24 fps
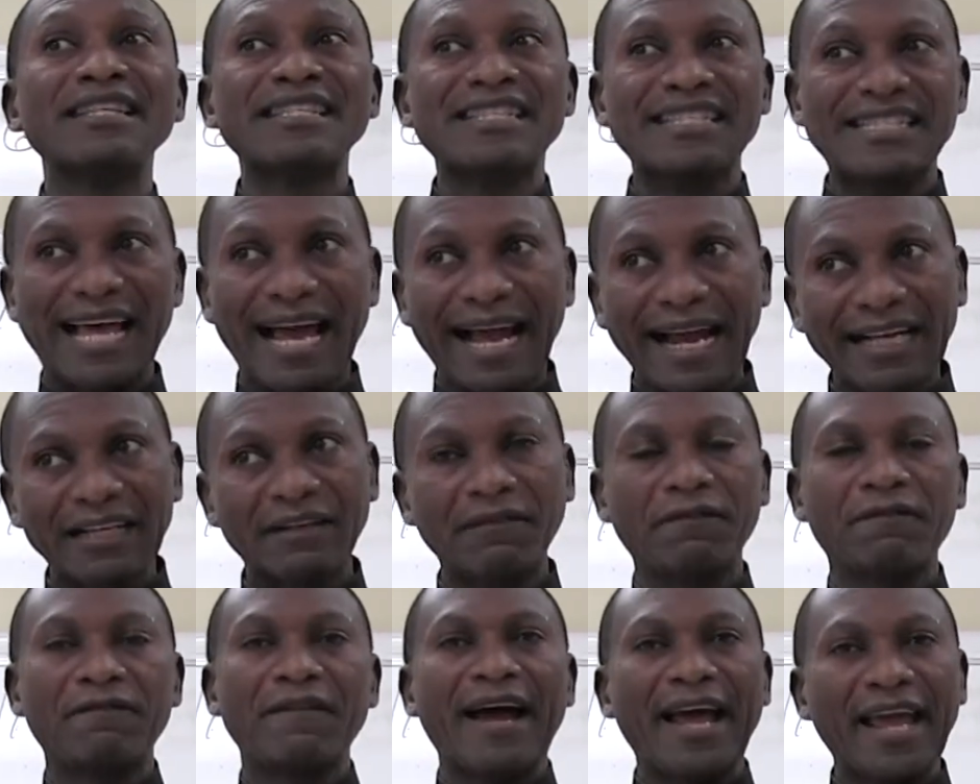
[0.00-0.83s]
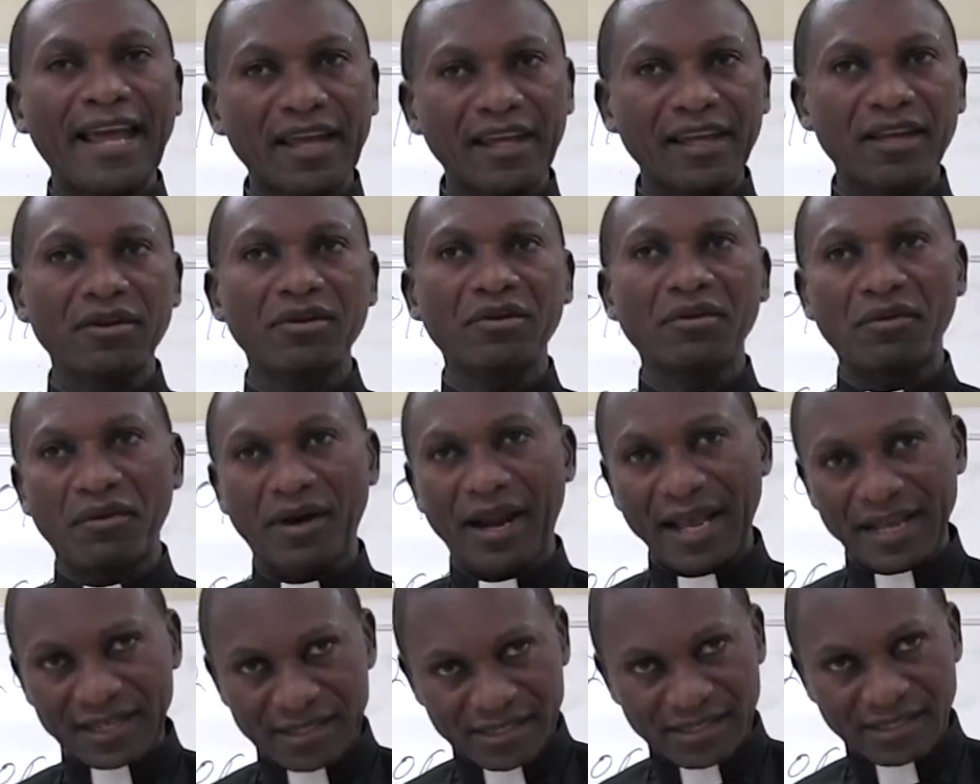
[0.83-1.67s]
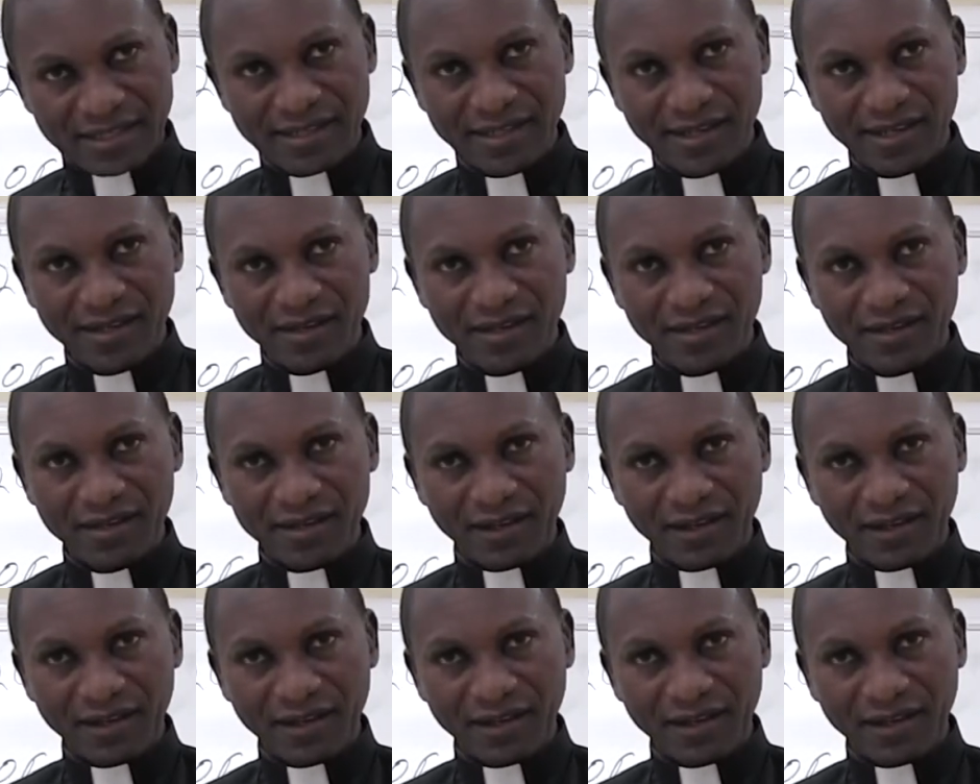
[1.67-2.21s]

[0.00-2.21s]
sanctifying grace.